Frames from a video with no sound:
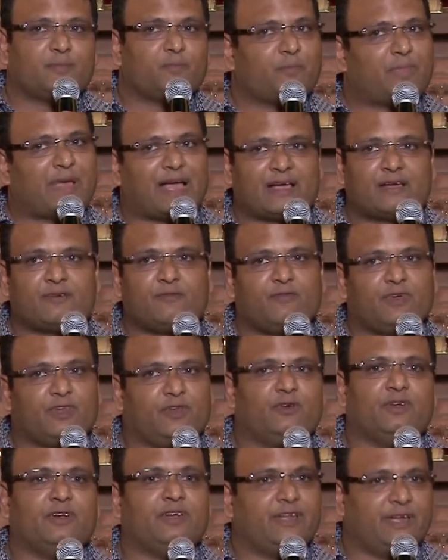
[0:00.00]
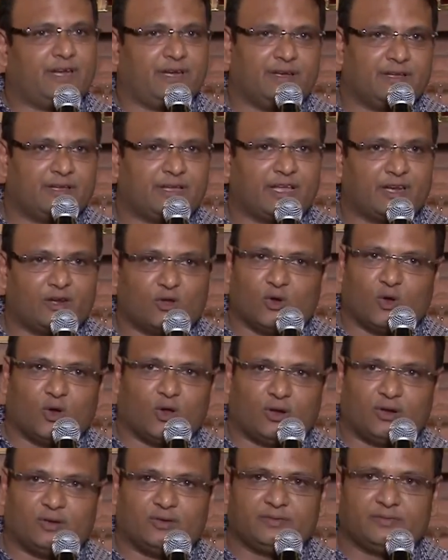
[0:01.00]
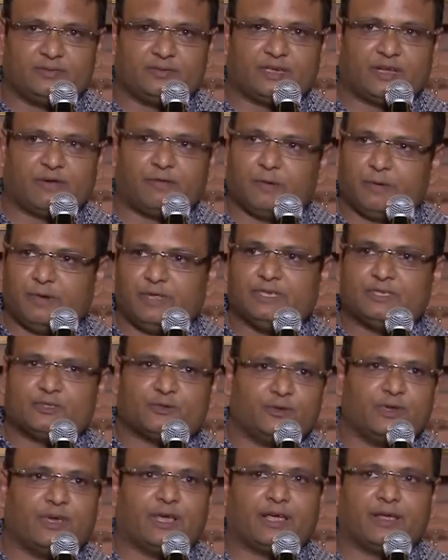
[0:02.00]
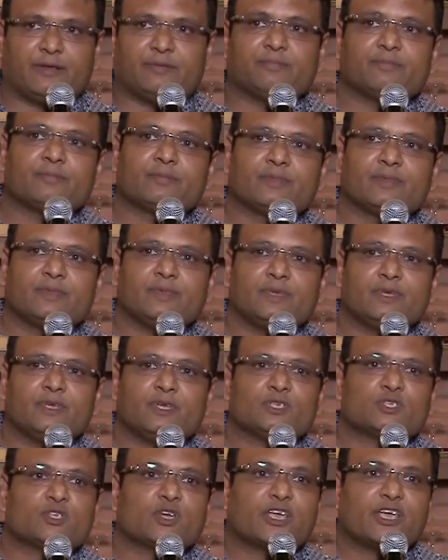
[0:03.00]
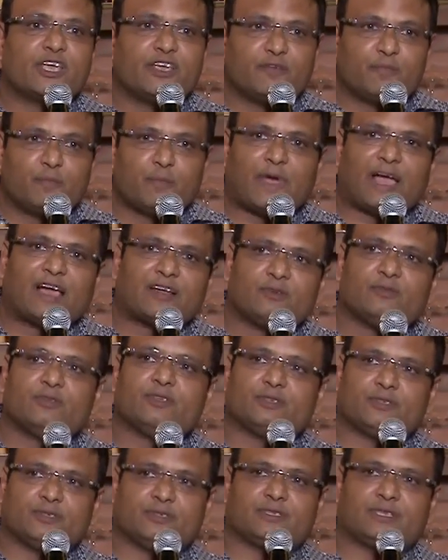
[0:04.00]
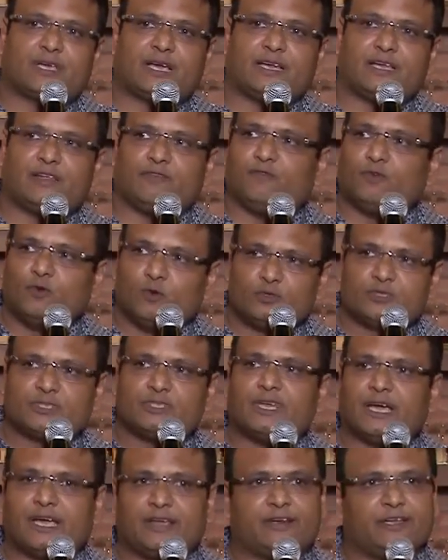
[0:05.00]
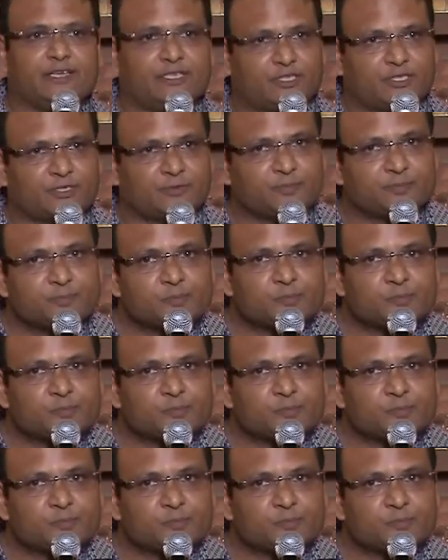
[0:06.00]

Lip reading: back when you're dead and gone. Everybody has to die. So give back to the society. Fools die rich.